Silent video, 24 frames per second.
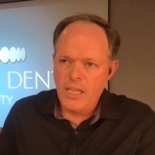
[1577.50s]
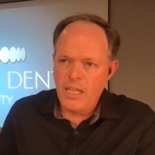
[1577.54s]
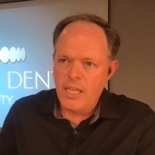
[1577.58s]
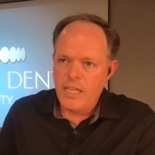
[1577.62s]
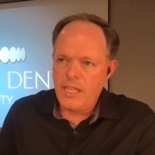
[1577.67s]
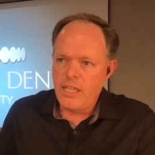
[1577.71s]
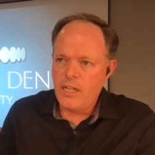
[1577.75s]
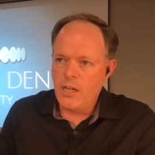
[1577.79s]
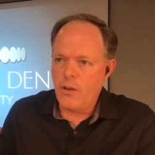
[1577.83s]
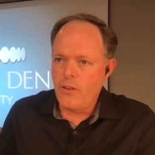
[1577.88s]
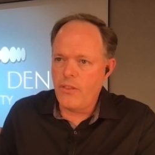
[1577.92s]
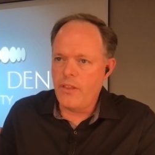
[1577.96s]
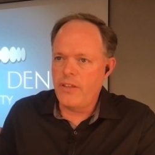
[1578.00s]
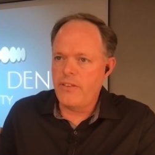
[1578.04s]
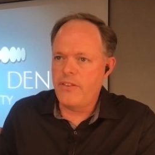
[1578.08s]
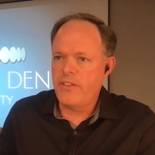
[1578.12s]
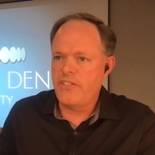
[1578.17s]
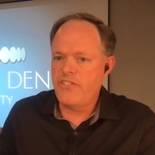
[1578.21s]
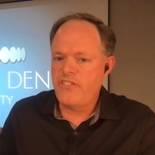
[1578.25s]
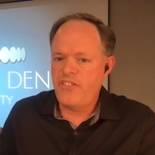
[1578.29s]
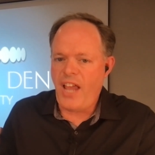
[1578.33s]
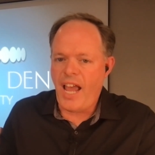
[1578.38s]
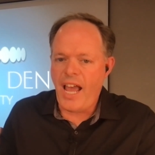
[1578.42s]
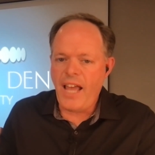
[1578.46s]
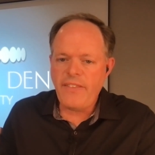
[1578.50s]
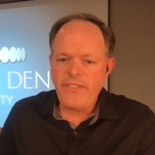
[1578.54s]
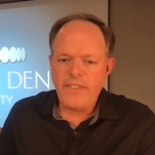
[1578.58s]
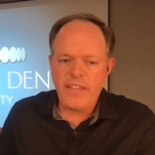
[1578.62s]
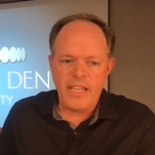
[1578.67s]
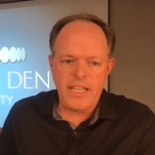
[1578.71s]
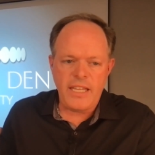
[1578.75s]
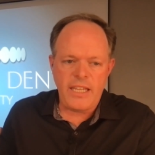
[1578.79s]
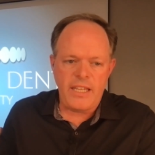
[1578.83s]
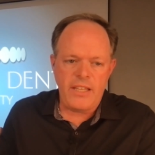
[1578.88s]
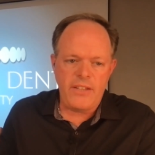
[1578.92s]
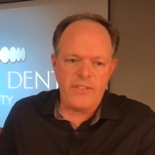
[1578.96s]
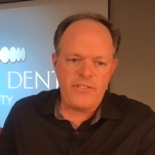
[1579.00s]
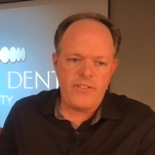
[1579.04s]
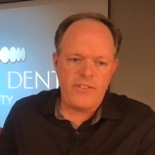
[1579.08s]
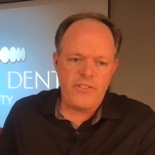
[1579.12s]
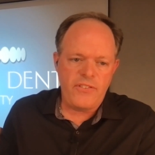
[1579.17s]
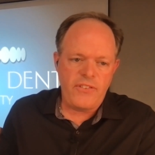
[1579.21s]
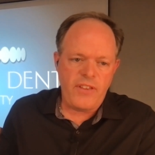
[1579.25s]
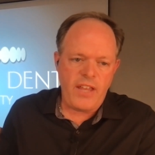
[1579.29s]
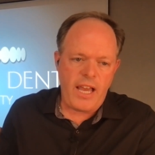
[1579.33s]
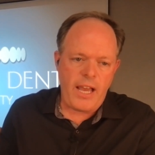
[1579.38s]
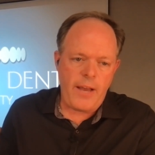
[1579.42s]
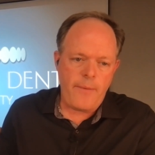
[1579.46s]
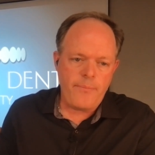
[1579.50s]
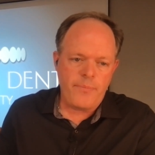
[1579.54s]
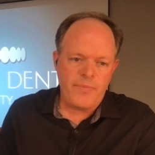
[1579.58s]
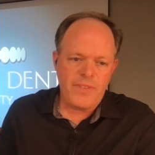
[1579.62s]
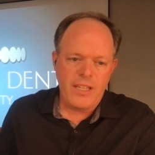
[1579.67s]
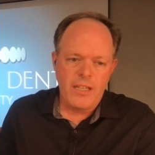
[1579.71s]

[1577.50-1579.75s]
The sad thing is that,